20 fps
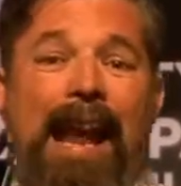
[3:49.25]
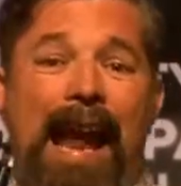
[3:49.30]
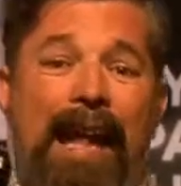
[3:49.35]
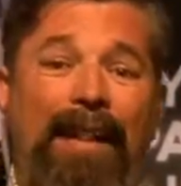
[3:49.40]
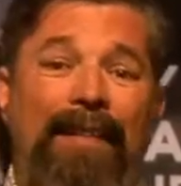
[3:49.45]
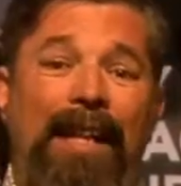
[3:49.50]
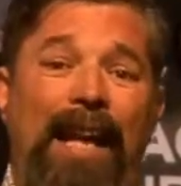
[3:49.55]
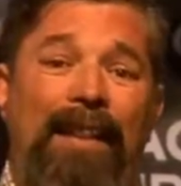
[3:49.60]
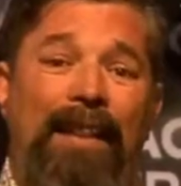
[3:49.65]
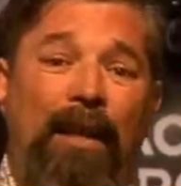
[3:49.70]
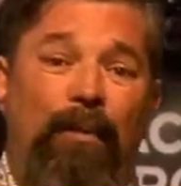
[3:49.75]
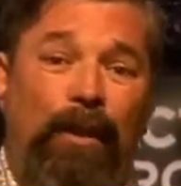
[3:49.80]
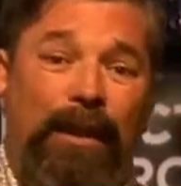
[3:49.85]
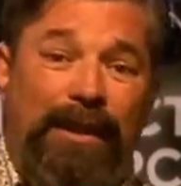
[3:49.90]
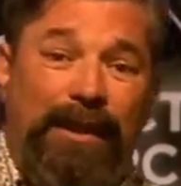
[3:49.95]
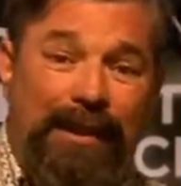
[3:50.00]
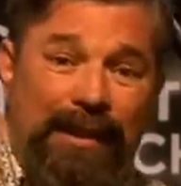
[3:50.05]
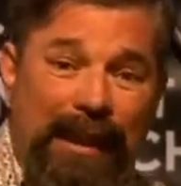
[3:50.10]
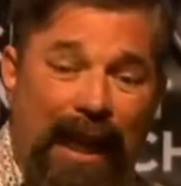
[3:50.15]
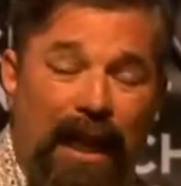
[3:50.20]
and then they
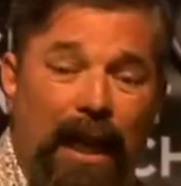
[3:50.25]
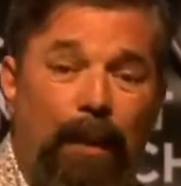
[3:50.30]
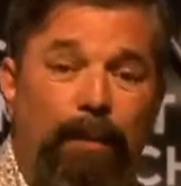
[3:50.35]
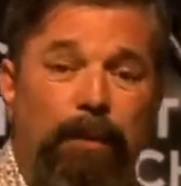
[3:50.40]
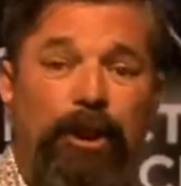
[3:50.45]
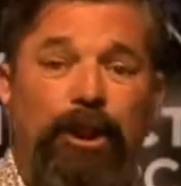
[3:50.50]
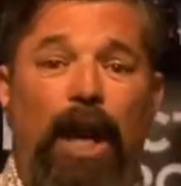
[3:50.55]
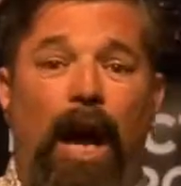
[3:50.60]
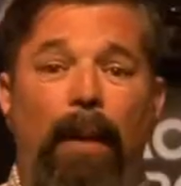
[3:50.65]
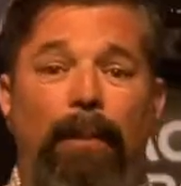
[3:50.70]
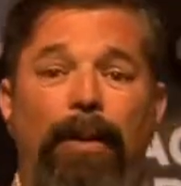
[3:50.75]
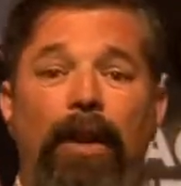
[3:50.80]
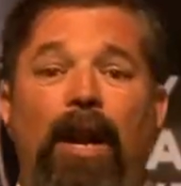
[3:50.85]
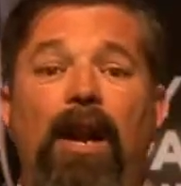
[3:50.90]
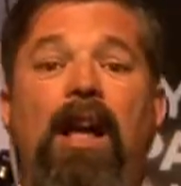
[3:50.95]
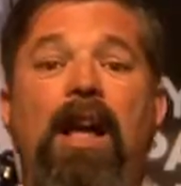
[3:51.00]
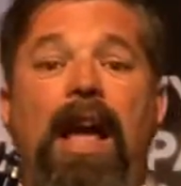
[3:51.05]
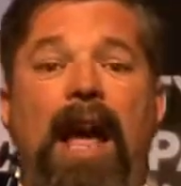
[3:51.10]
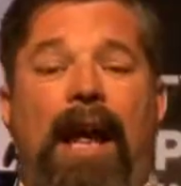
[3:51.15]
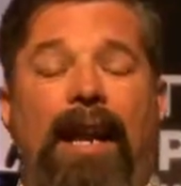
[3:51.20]
would set up shop
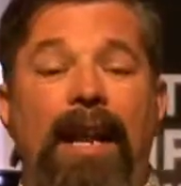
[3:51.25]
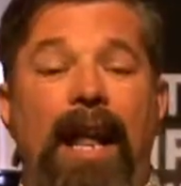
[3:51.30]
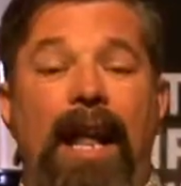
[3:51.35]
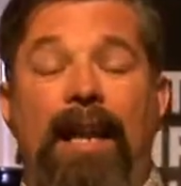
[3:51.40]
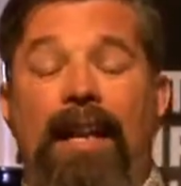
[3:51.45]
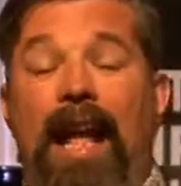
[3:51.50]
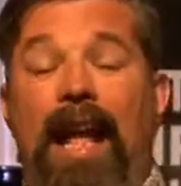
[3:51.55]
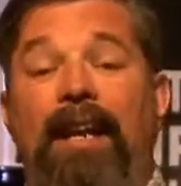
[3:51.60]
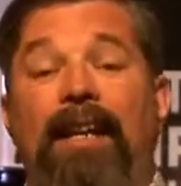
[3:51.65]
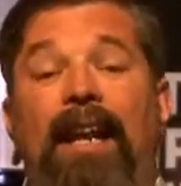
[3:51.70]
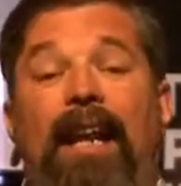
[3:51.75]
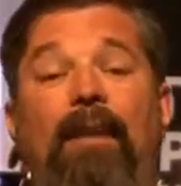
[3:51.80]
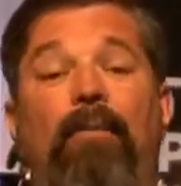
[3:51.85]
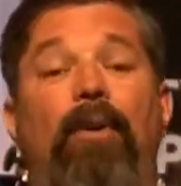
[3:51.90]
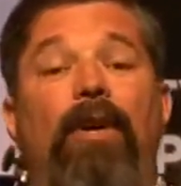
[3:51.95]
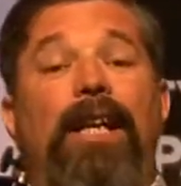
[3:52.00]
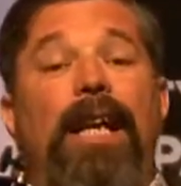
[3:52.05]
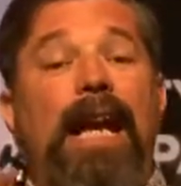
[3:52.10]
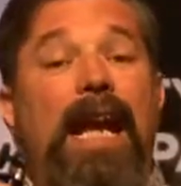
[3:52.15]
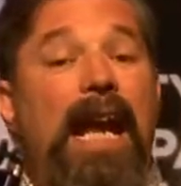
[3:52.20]
there, and they
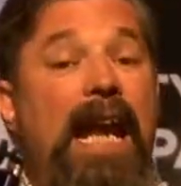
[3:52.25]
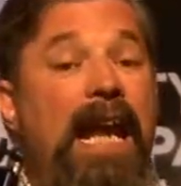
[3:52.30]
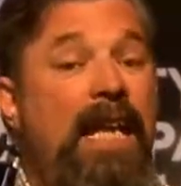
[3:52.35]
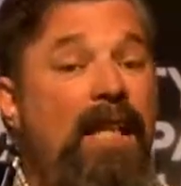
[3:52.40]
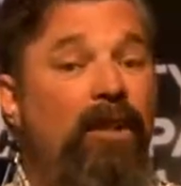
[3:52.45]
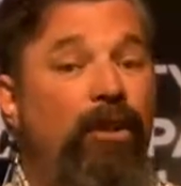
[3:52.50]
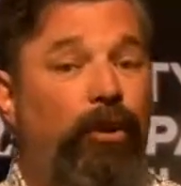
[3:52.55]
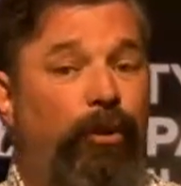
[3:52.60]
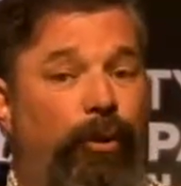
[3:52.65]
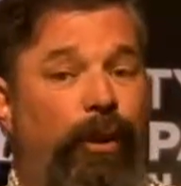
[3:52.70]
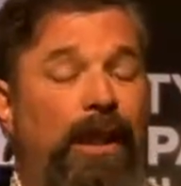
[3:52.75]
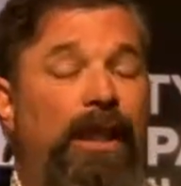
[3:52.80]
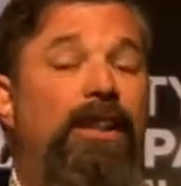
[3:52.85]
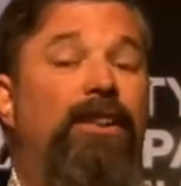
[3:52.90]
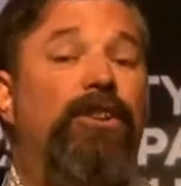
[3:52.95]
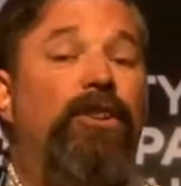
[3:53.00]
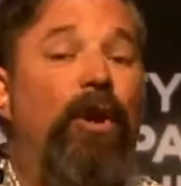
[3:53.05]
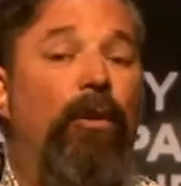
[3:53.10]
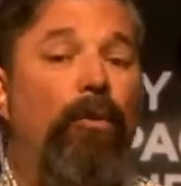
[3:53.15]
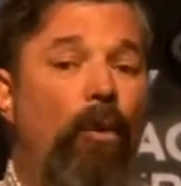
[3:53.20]
would
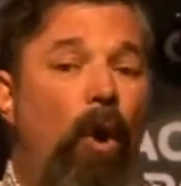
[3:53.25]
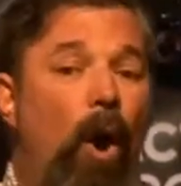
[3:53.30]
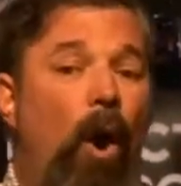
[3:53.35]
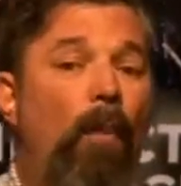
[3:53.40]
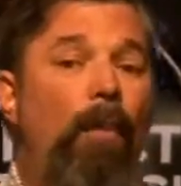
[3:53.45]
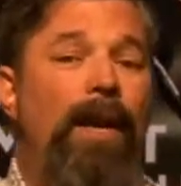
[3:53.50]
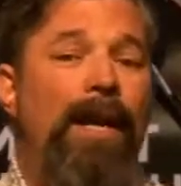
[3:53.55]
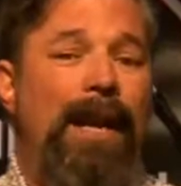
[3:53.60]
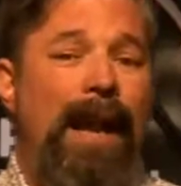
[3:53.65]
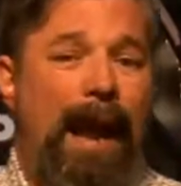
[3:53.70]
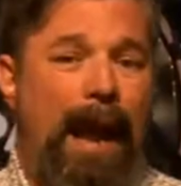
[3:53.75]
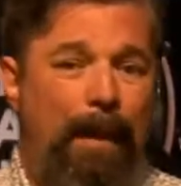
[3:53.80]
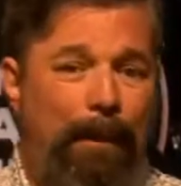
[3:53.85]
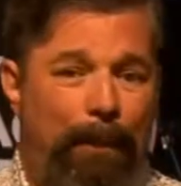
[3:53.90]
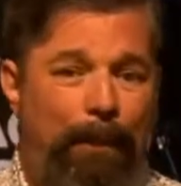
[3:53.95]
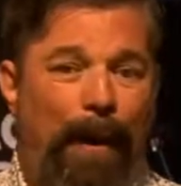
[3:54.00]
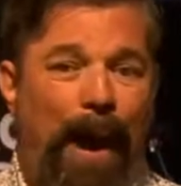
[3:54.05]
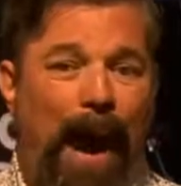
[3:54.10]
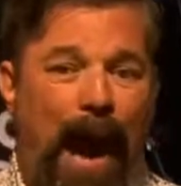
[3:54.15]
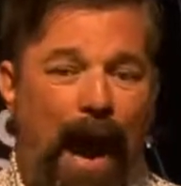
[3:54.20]
increase the Roman
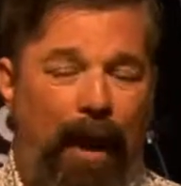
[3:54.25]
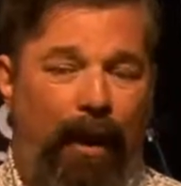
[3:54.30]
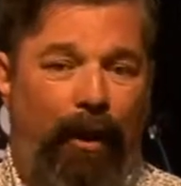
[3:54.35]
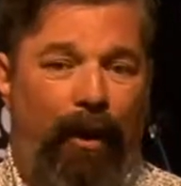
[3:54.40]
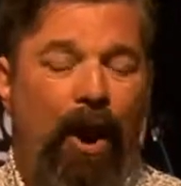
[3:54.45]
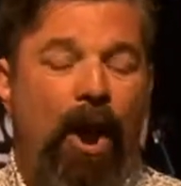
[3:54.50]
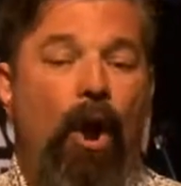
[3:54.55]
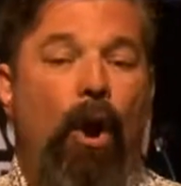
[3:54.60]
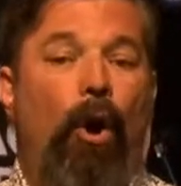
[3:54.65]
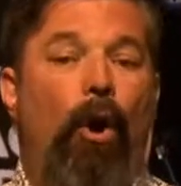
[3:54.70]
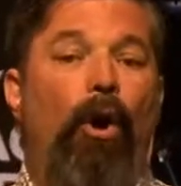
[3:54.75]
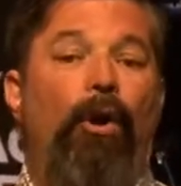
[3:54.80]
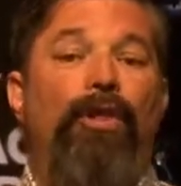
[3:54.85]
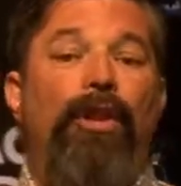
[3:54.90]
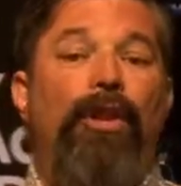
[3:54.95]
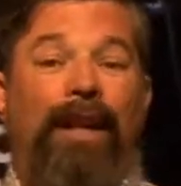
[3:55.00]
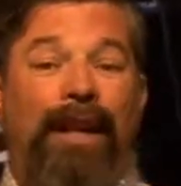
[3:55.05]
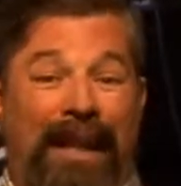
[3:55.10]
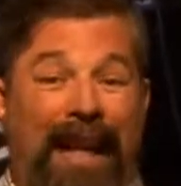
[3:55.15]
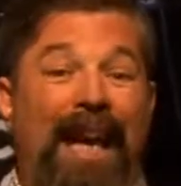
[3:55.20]
Empire or
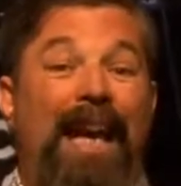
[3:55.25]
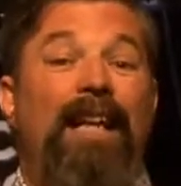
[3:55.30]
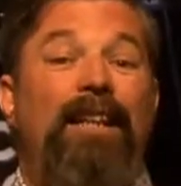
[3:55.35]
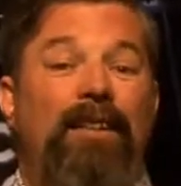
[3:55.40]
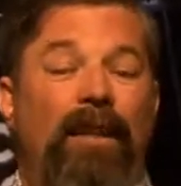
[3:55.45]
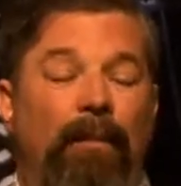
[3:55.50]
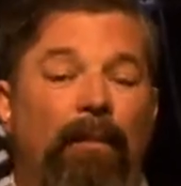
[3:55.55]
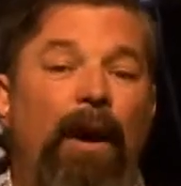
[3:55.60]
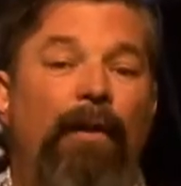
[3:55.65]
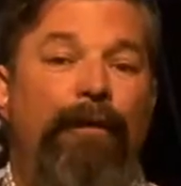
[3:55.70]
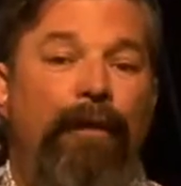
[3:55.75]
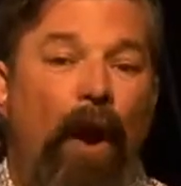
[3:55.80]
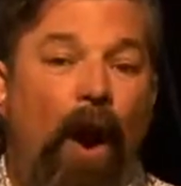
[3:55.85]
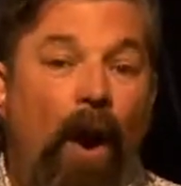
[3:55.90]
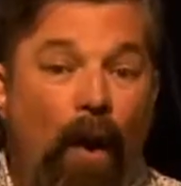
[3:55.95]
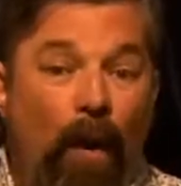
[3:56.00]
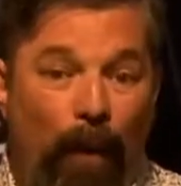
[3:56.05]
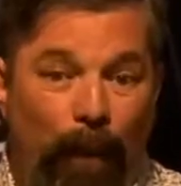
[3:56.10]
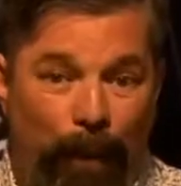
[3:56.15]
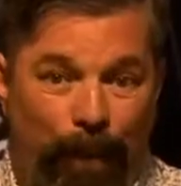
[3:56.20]
the kingdom of
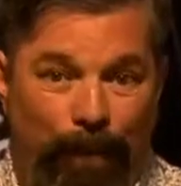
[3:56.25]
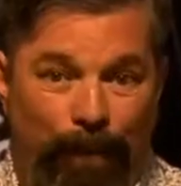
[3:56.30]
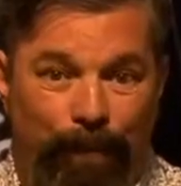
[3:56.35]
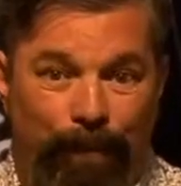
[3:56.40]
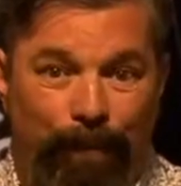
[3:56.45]
Rome.